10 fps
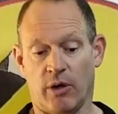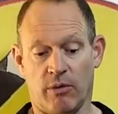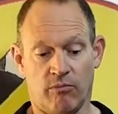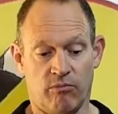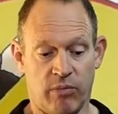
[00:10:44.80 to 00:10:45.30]

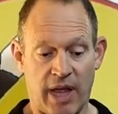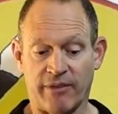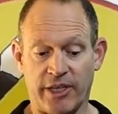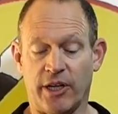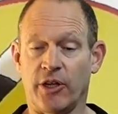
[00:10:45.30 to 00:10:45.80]

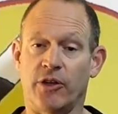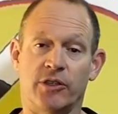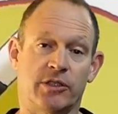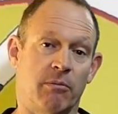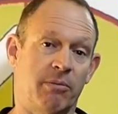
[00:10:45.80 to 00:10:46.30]
lovely to
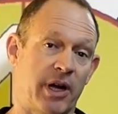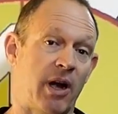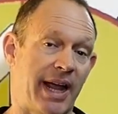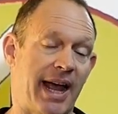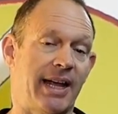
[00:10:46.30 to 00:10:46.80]
use, but
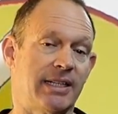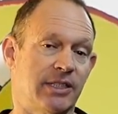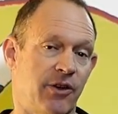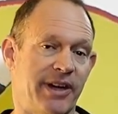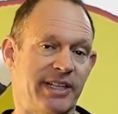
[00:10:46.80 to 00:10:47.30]
only has
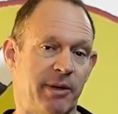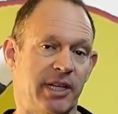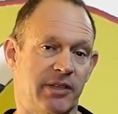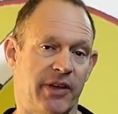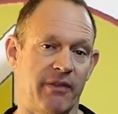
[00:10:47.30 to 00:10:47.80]
90
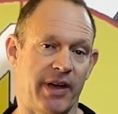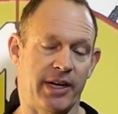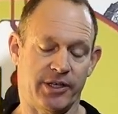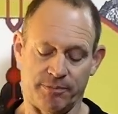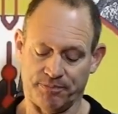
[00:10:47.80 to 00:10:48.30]
minutes of
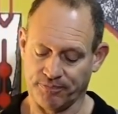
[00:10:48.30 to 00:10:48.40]
elevation.